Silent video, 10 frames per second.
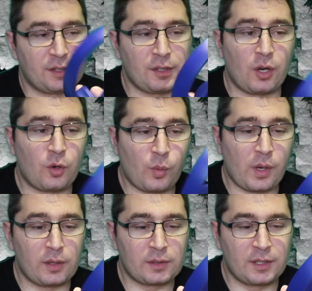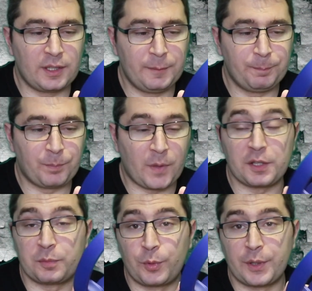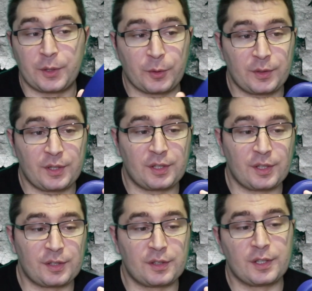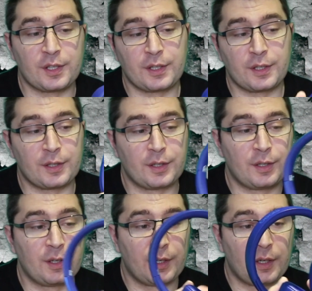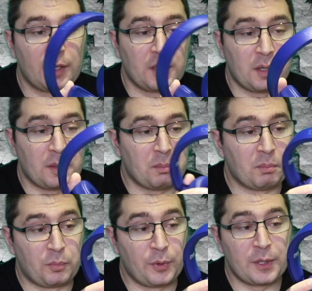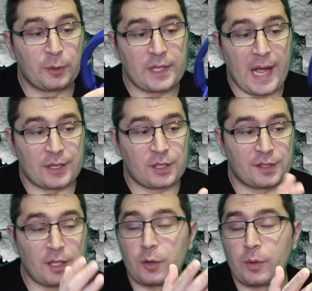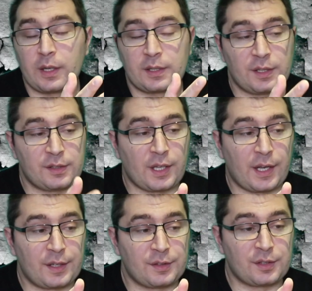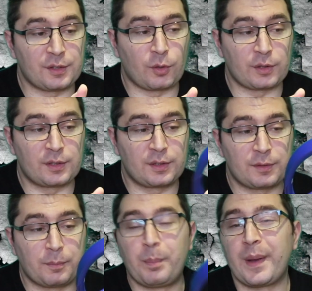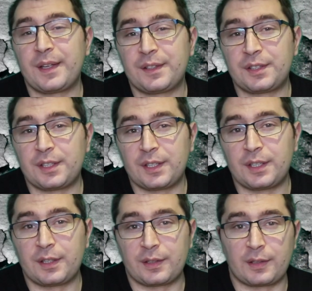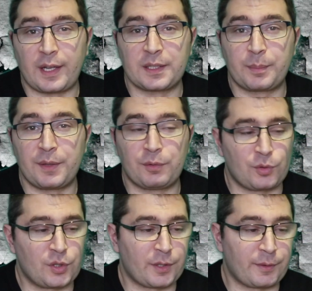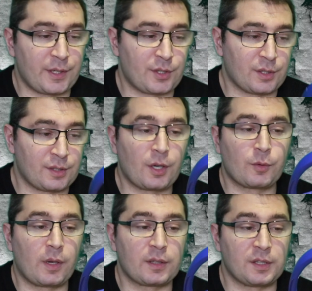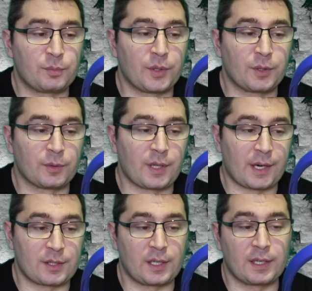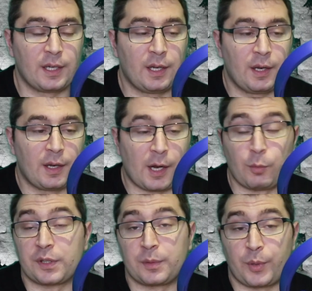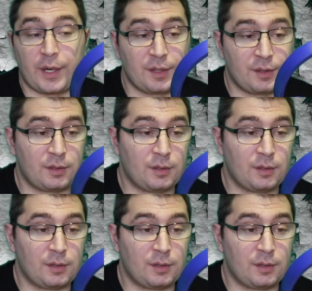Sound quality is pretty good. This is the pretty good actually. Sound quality is nice. It's not bassy like the previous generation. Sound quality is pretty good actually. I was surprised.